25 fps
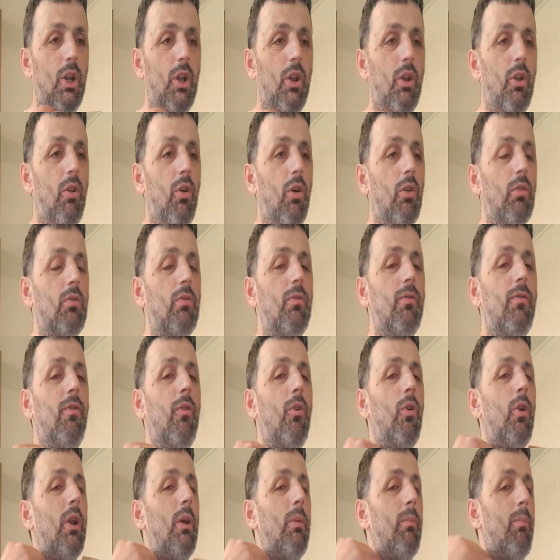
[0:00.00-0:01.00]
not
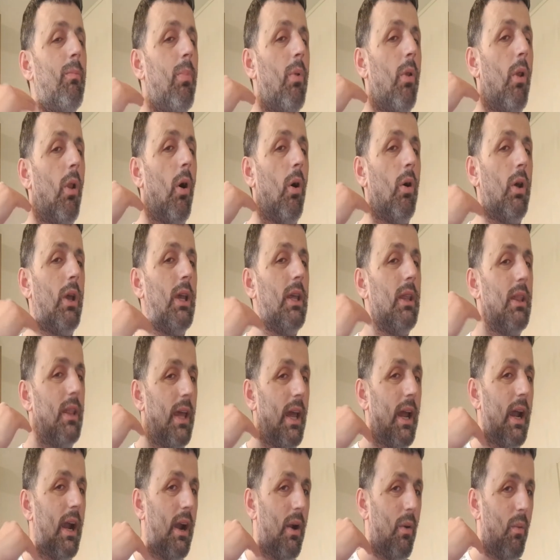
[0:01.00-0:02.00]
fully blocking the
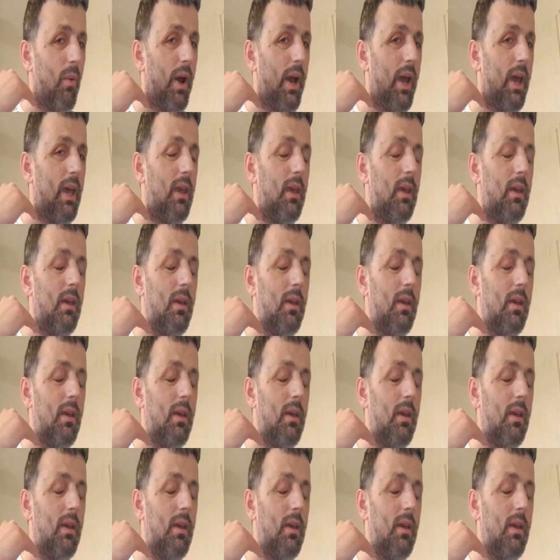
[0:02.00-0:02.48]
airway,